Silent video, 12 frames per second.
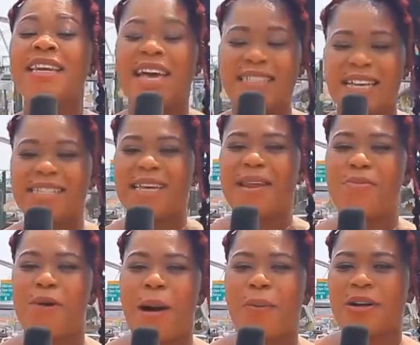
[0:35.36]
Natures and
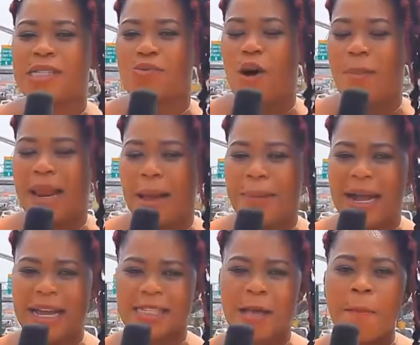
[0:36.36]
me bonsi one Malam
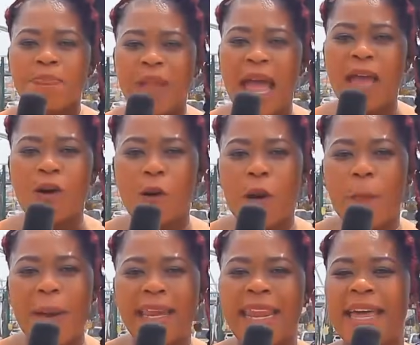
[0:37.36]
market. Now, in Common
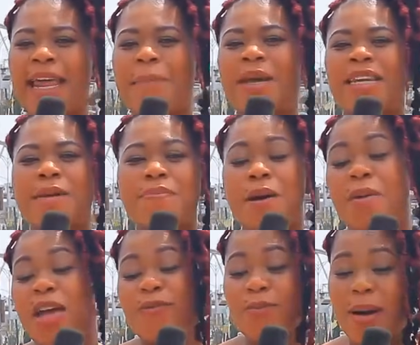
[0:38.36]
Ben and me deblem
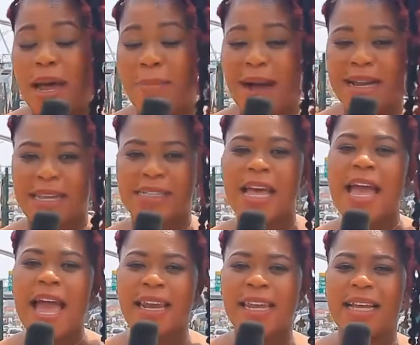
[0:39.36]
if Malam market.
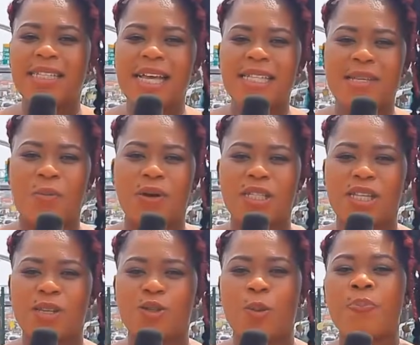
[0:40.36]
And they are Tessie
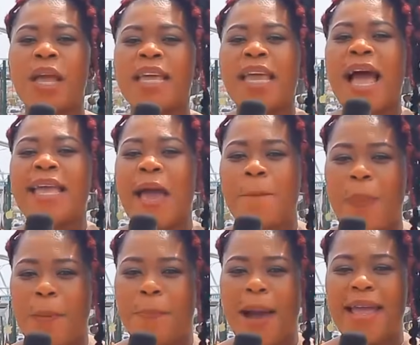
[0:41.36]
Monsin. So, yeah,
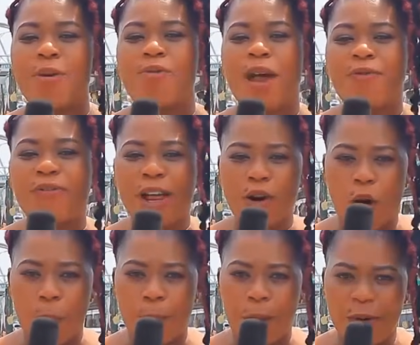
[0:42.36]
papa, yeah, Reverend
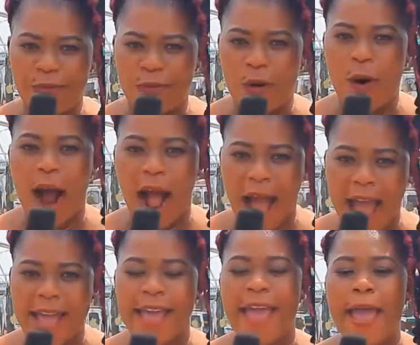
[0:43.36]
Obofuor,
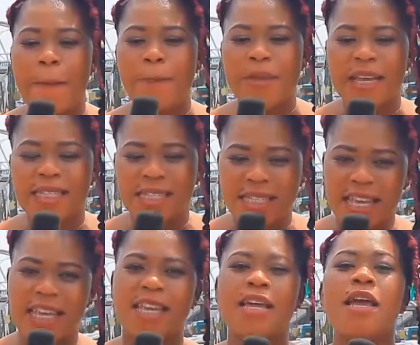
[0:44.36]
I
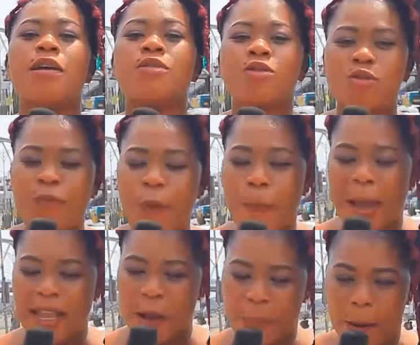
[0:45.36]
APC. So for
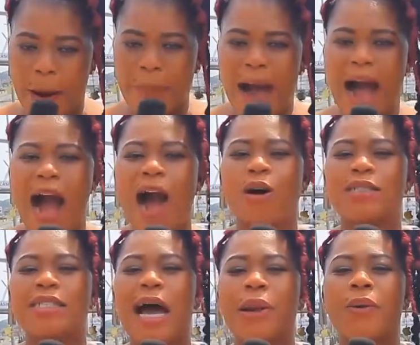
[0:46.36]
paying papa pa a
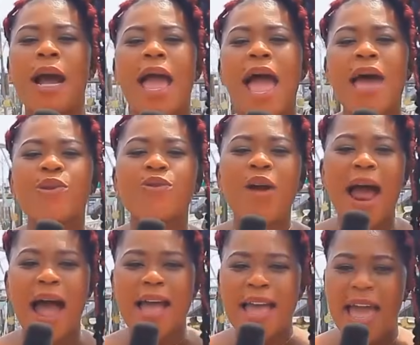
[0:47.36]
odano
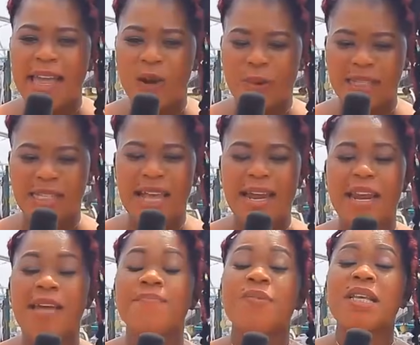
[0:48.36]
edra eye kwesia
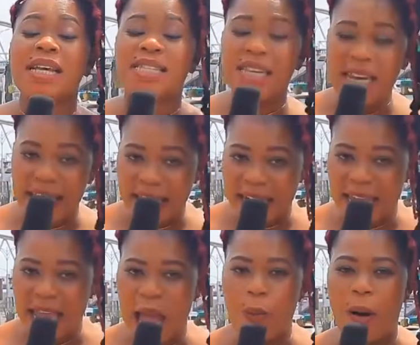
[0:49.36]
de yesi ne
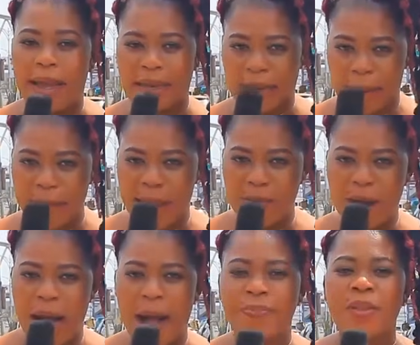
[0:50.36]
hene ewo enkan memu
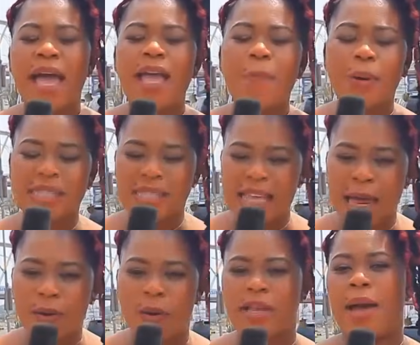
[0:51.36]
ha eye botia
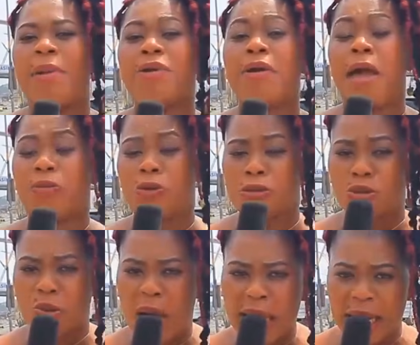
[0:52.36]
no ye ma no enko
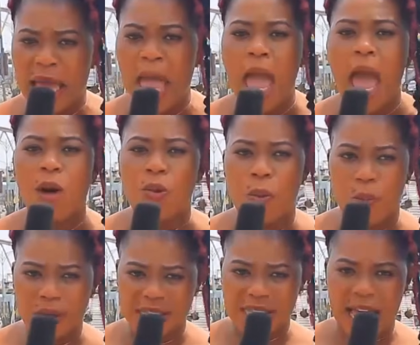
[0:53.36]
so hene ewo
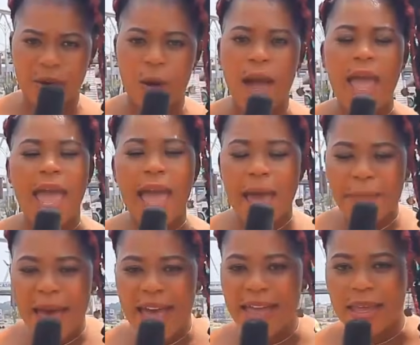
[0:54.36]
botia no
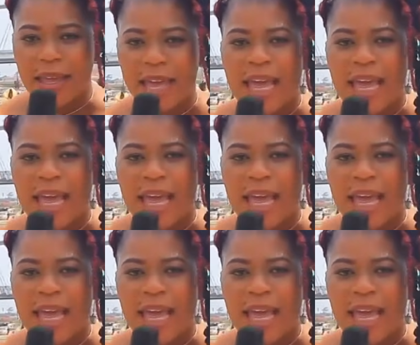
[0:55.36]
ebe e